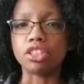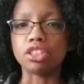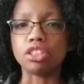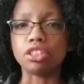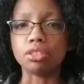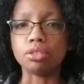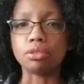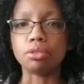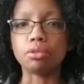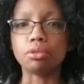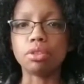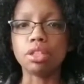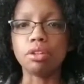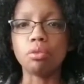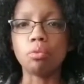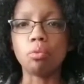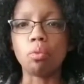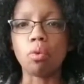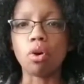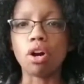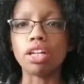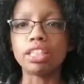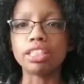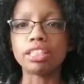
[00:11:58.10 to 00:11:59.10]
you
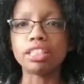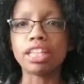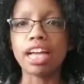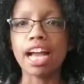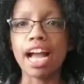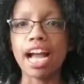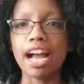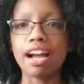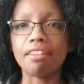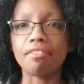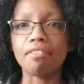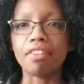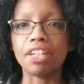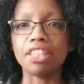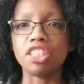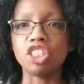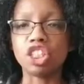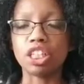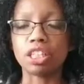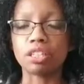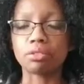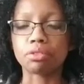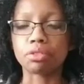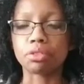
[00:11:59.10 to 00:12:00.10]
want to have a
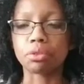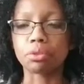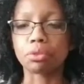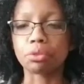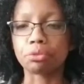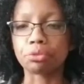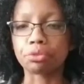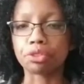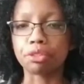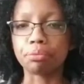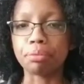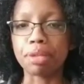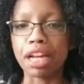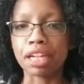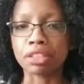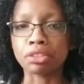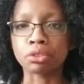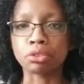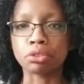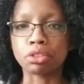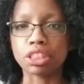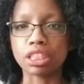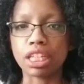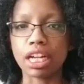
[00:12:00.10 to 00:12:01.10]
general group
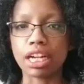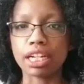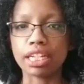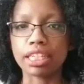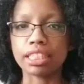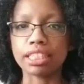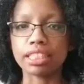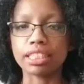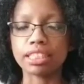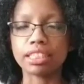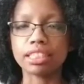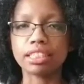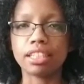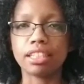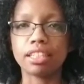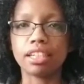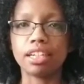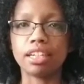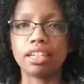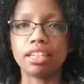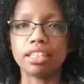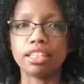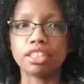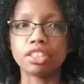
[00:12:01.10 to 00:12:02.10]
exercise
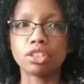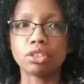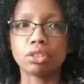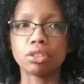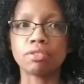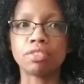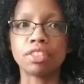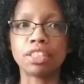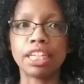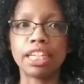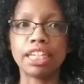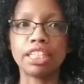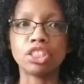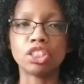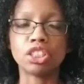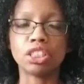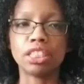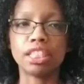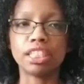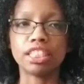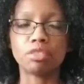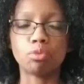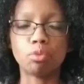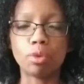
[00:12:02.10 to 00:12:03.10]
certification
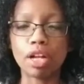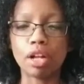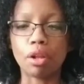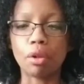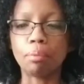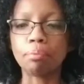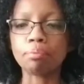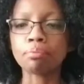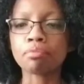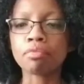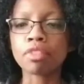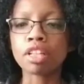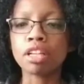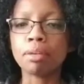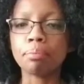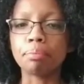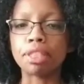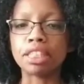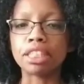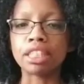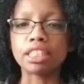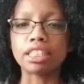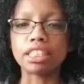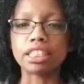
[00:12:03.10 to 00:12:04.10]
as well,
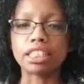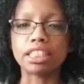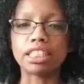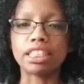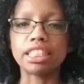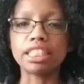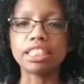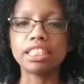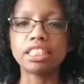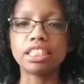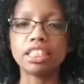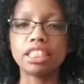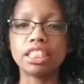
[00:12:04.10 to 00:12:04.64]
because this